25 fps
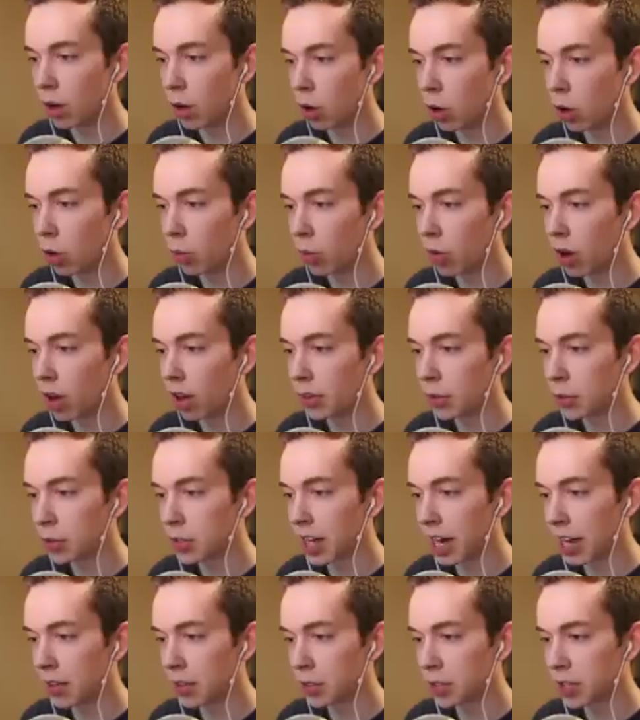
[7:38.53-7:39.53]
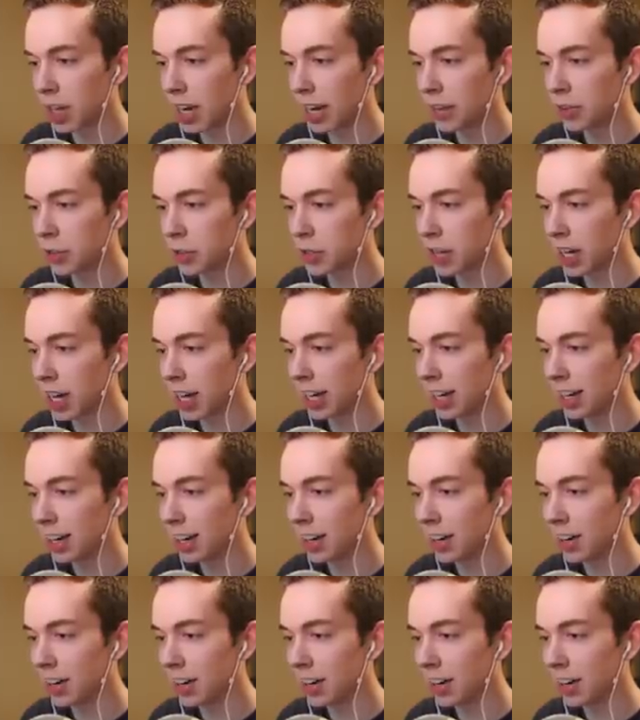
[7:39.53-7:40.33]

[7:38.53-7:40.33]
Oh, there's a guy, there's a guy, there's a guy.